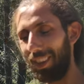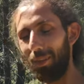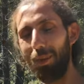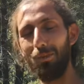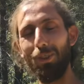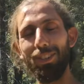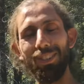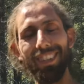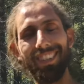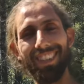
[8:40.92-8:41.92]
sound of
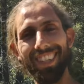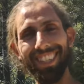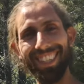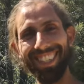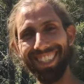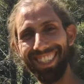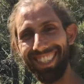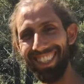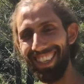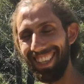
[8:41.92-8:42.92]
water, let's say it.
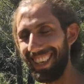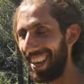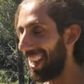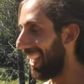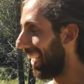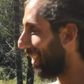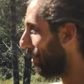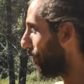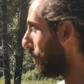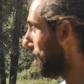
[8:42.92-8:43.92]

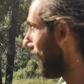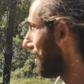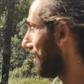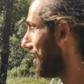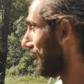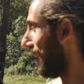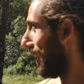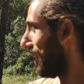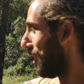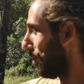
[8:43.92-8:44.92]
And from the other
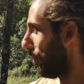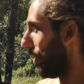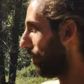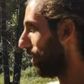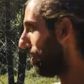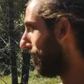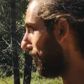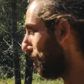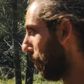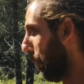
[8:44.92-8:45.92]
side, we have the
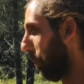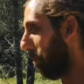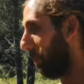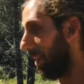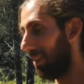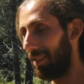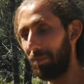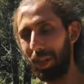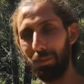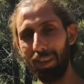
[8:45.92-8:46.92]
chicken coop that
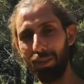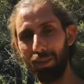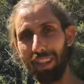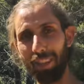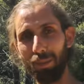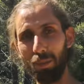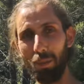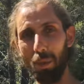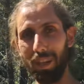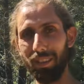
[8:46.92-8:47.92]
sometimes also likes to
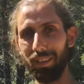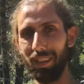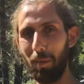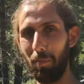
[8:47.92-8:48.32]
wake us